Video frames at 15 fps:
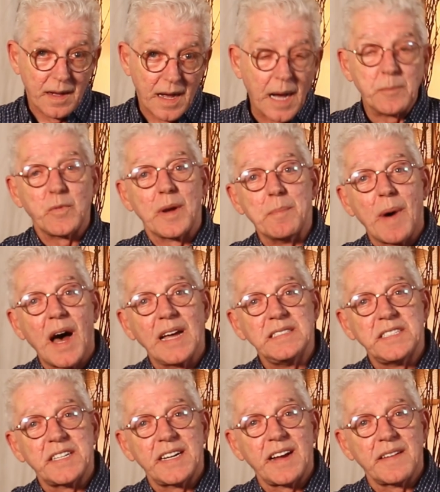I'm
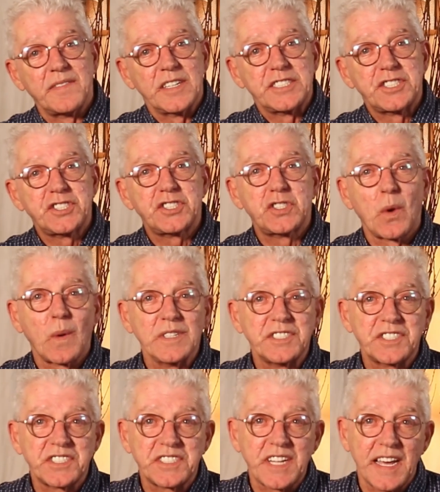reminded of a short
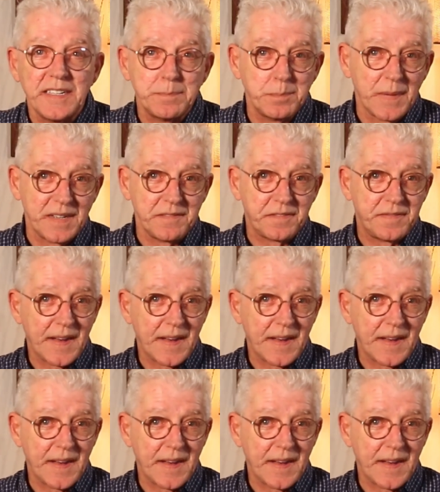statement